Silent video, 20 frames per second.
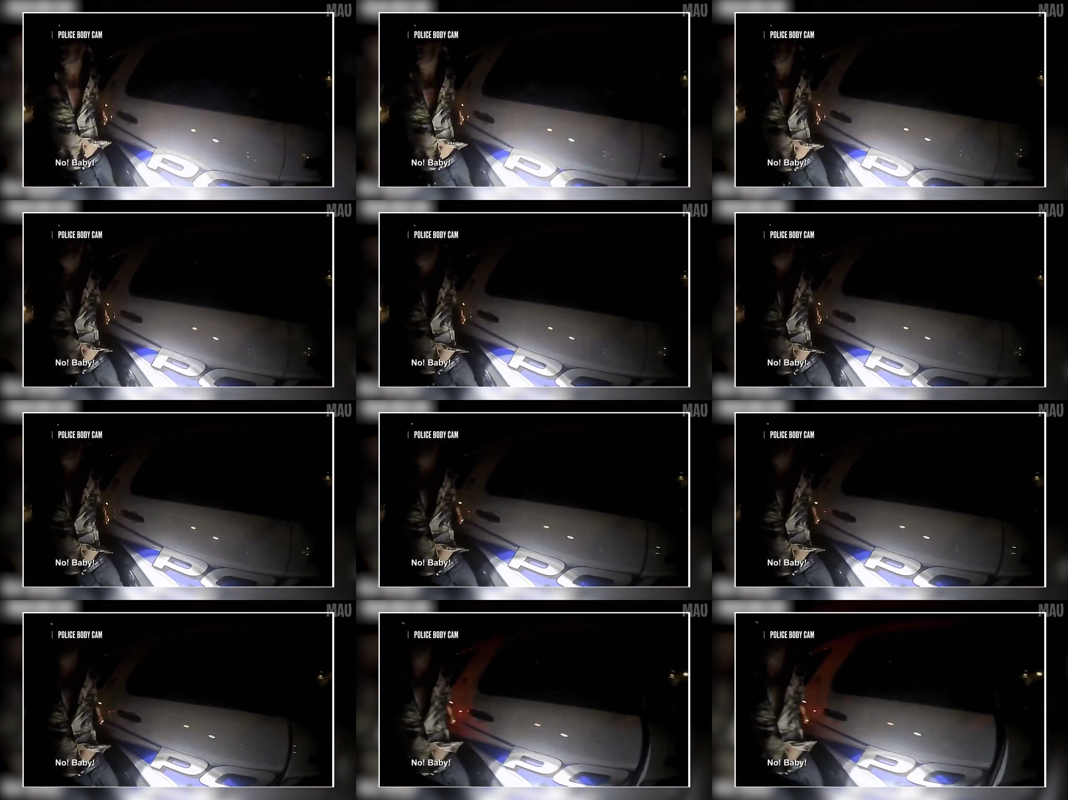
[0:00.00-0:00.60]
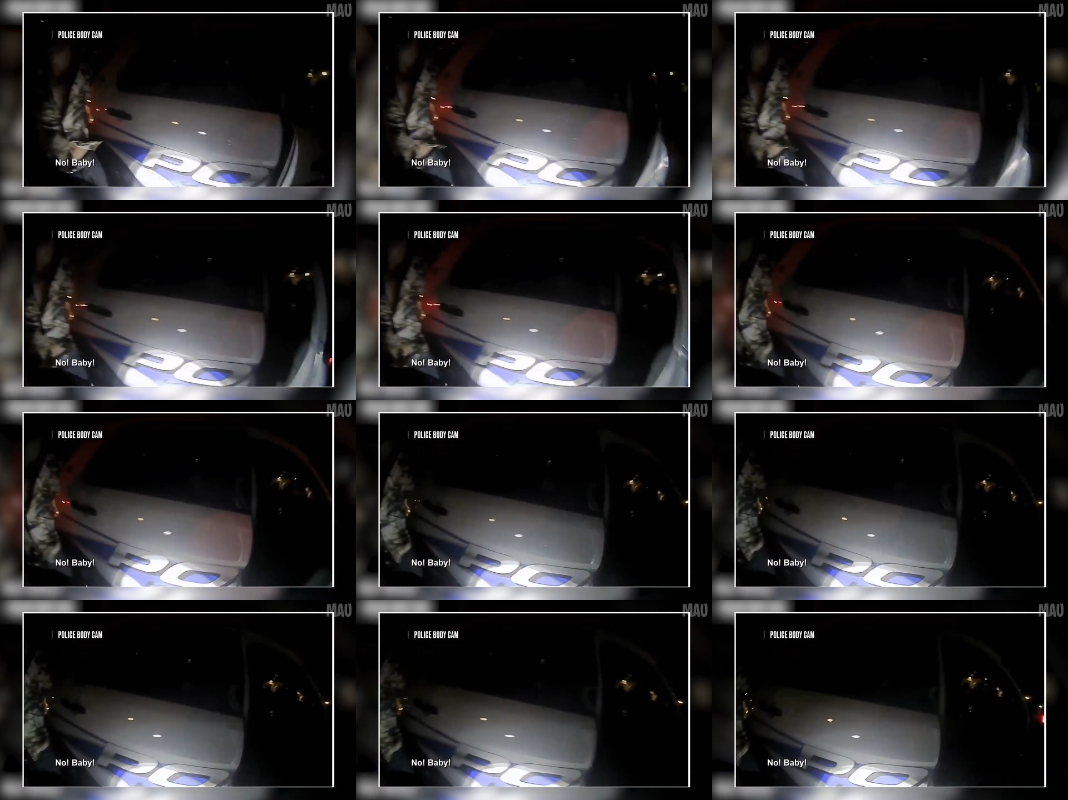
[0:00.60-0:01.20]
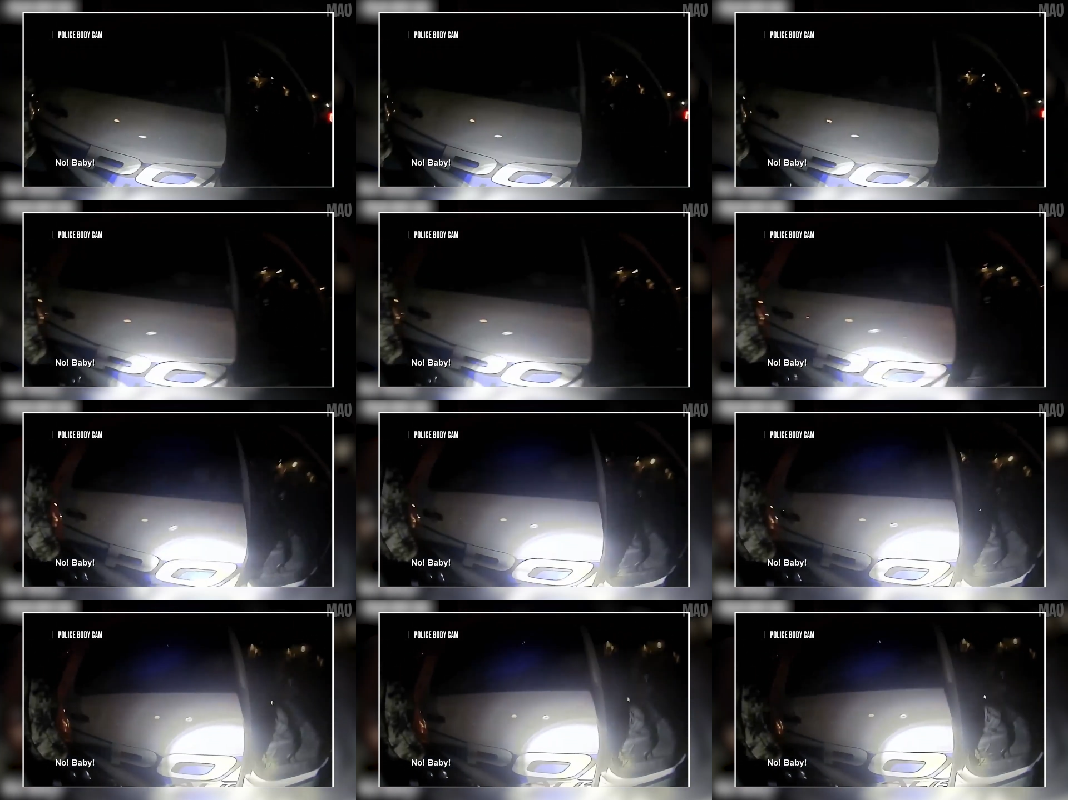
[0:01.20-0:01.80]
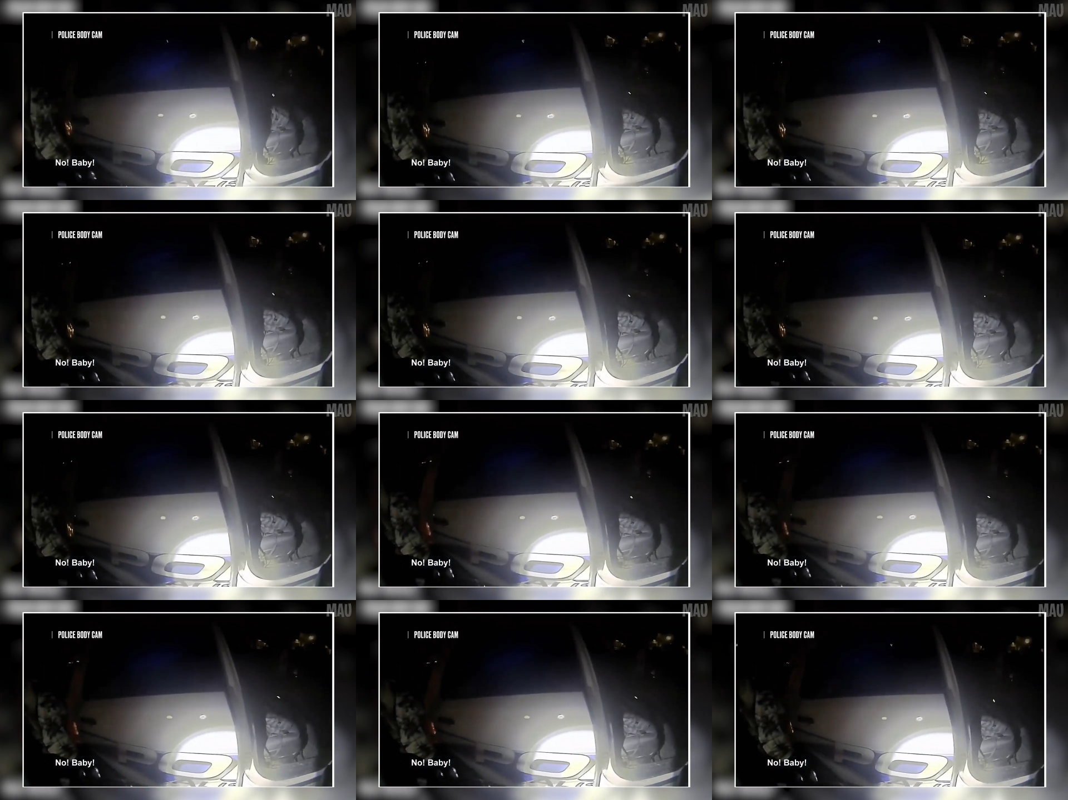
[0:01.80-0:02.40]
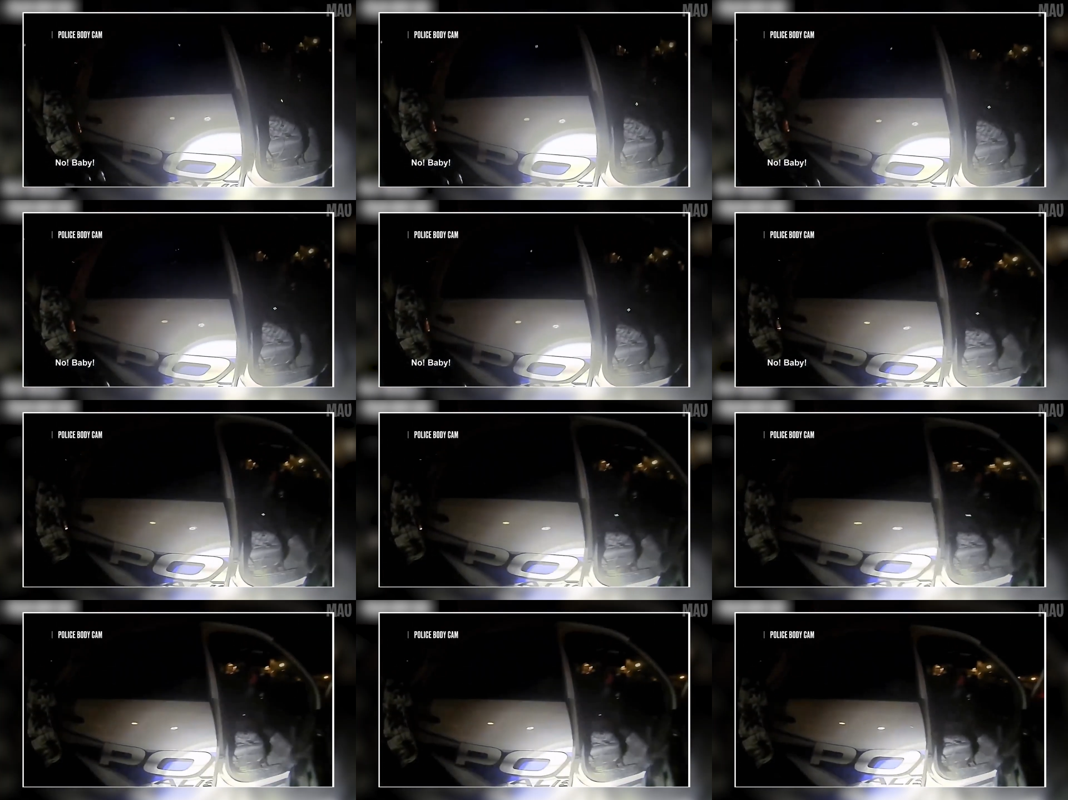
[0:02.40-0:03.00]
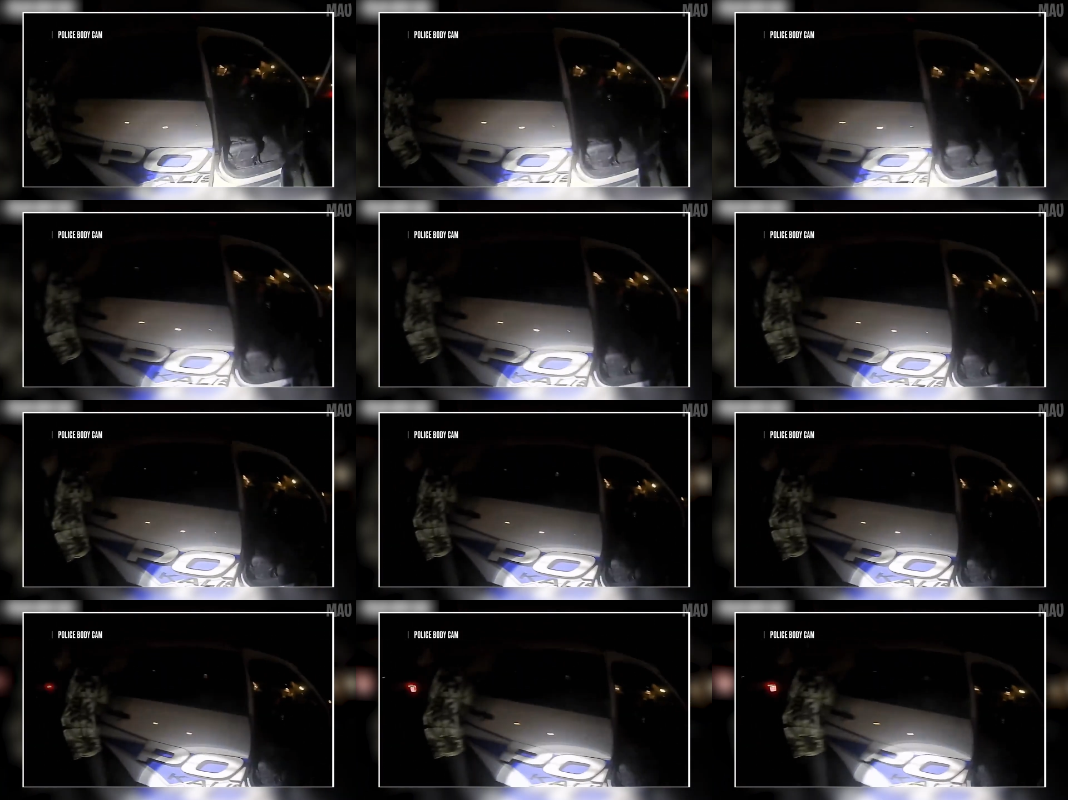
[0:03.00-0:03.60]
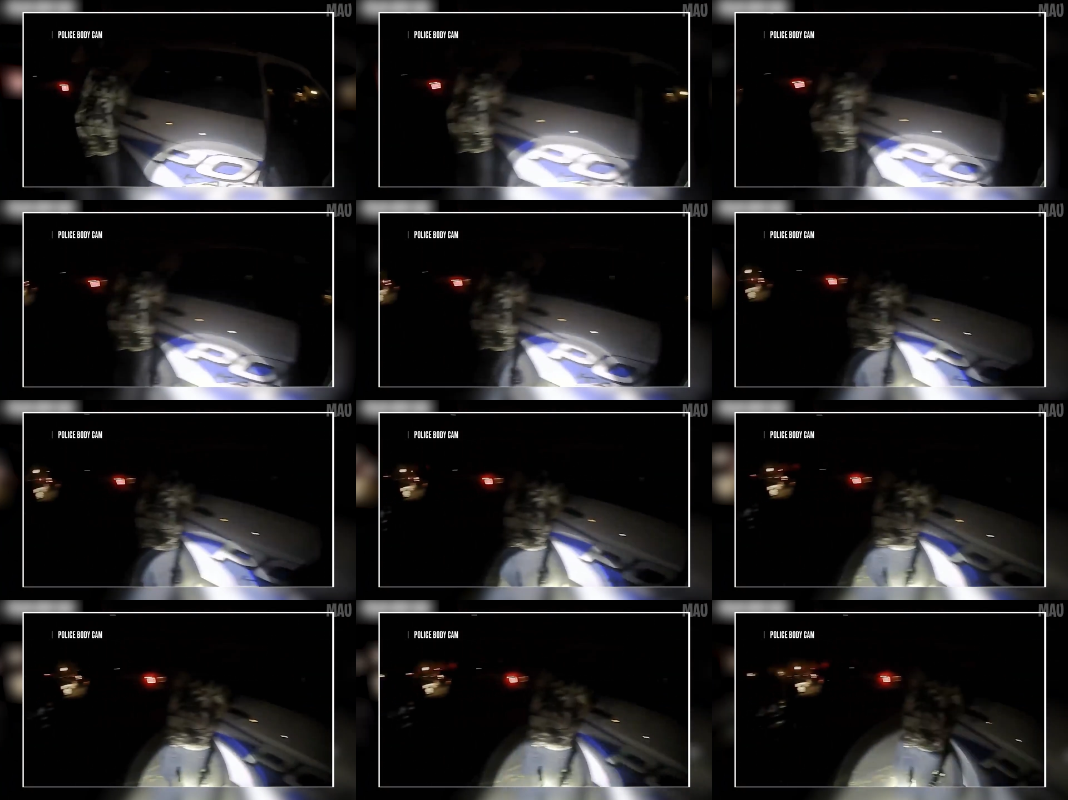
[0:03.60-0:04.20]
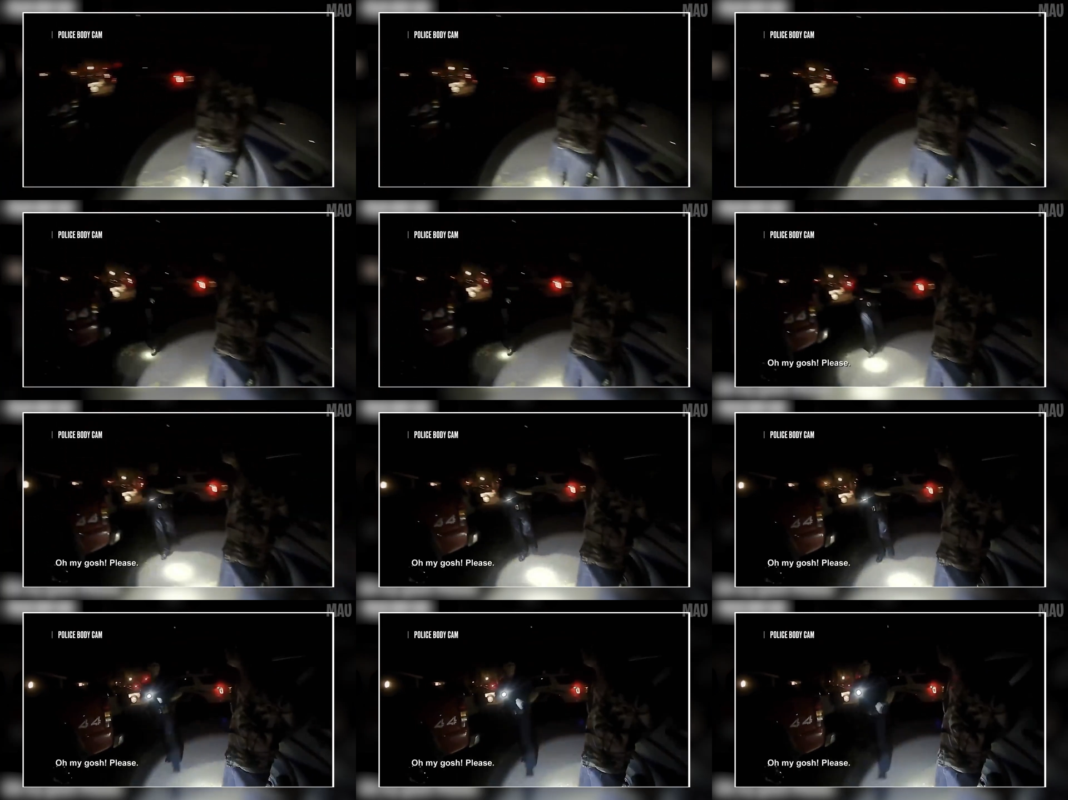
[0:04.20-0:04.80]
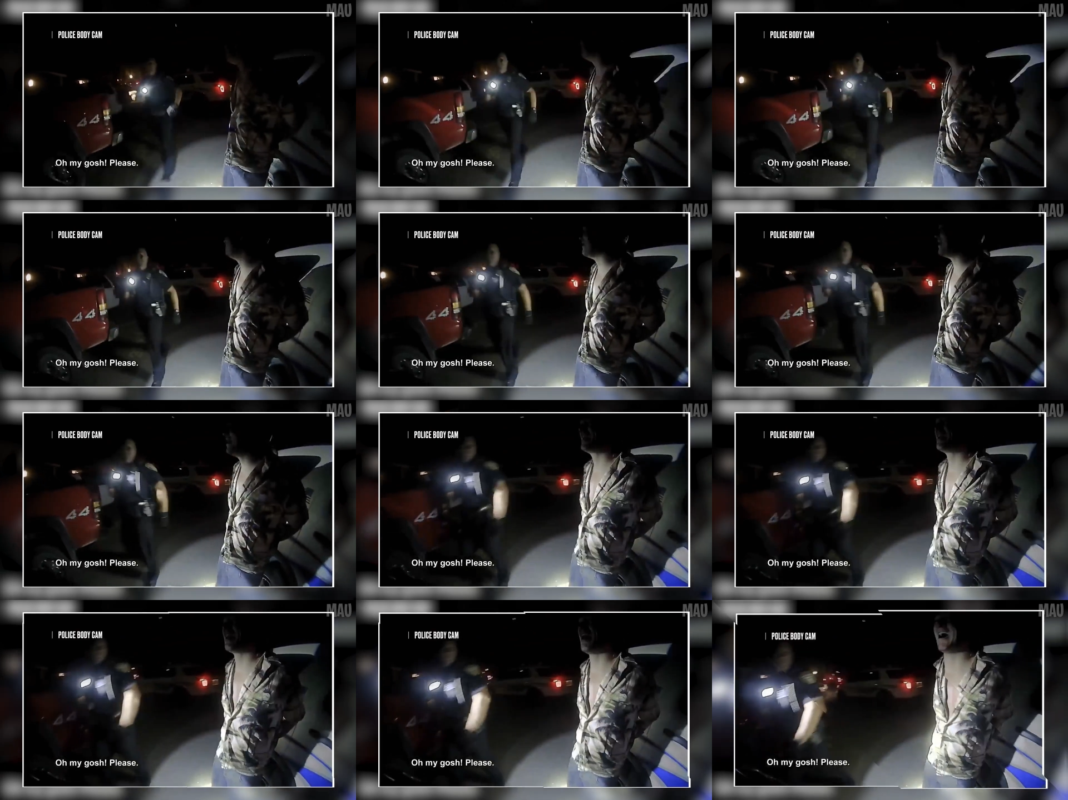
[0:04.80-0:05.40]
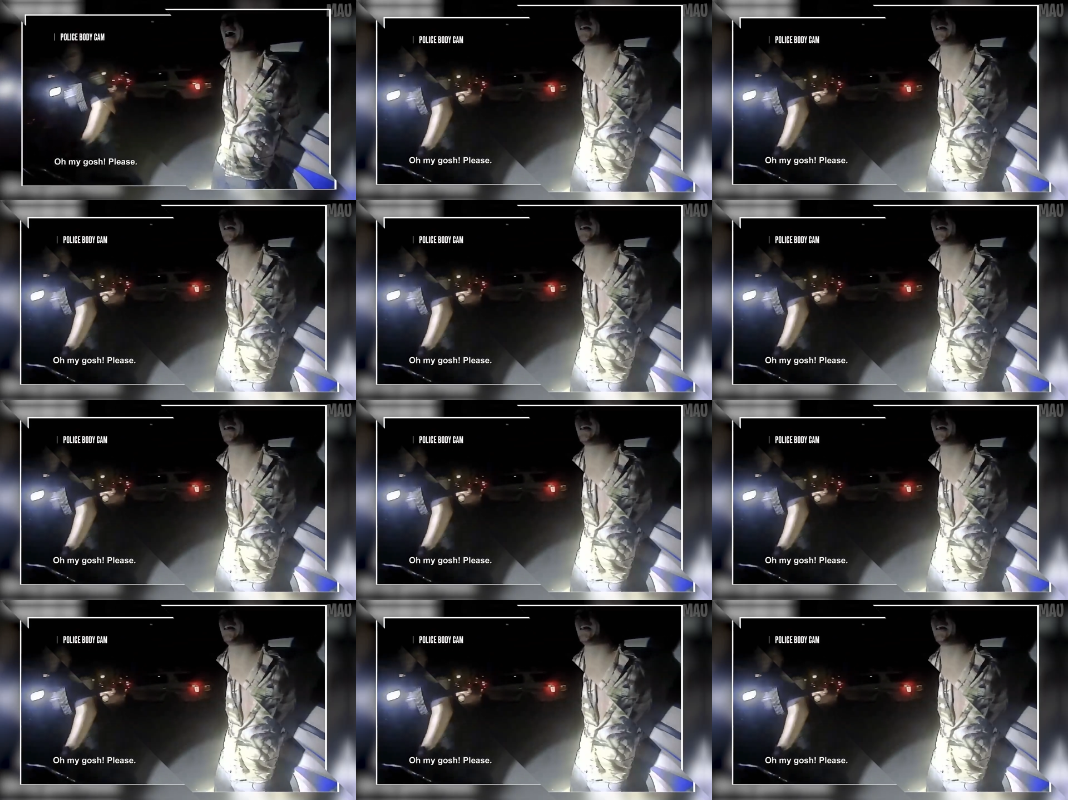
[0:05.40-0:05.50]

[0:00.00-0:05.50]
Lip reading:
(no speaker visible)